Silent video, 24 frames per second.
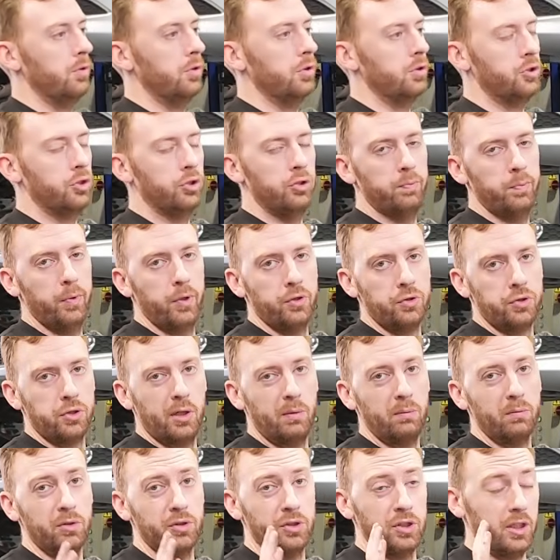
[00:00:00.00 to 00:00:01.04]
on the two-post
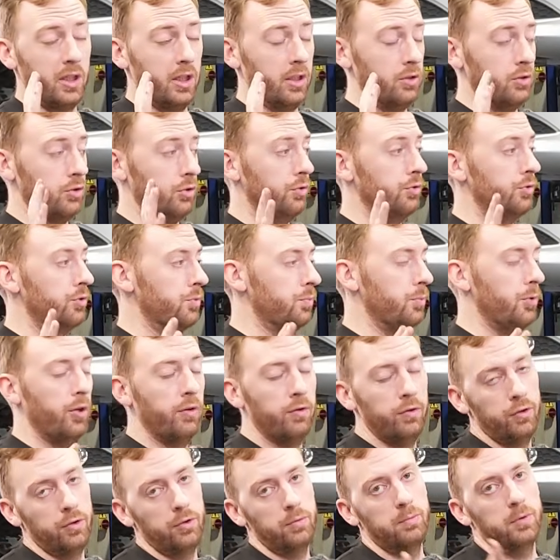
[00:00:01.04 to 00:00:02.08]
ramp because you get tons more
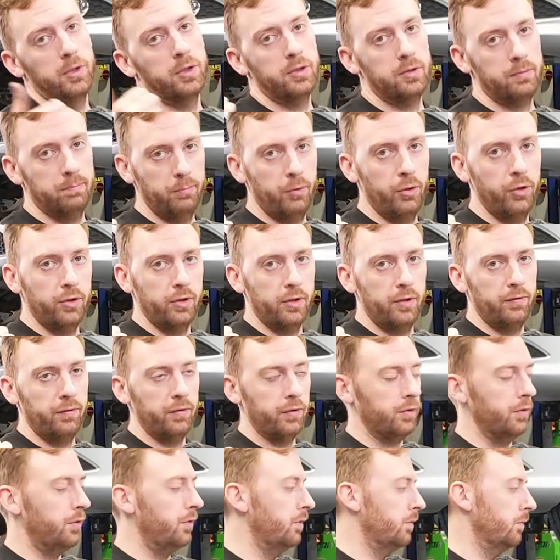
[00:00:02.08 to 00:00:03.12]
room. It's more
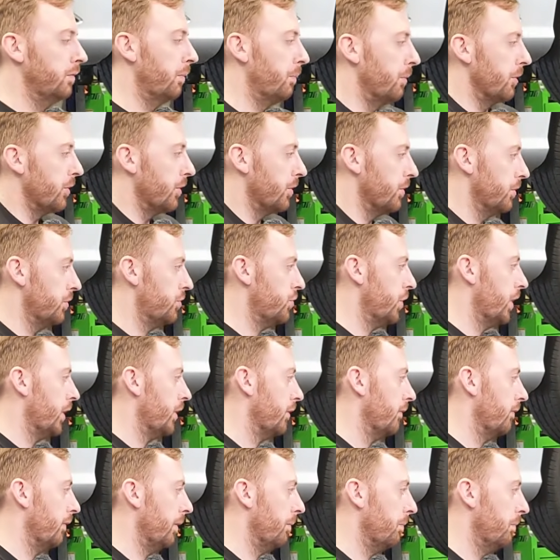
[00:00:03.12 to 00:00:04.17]
difficult when we go on the
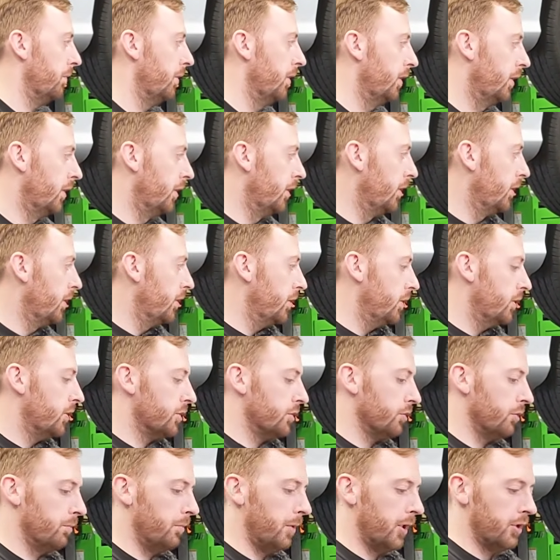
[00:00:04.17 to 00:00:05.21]
tracking ramp.
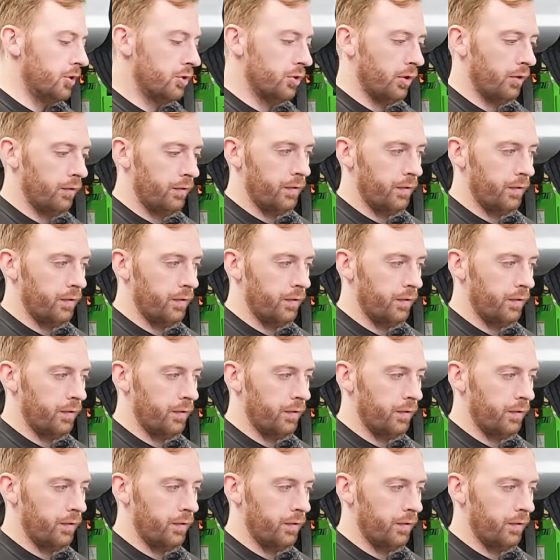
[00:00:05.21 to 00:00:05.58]
So make sure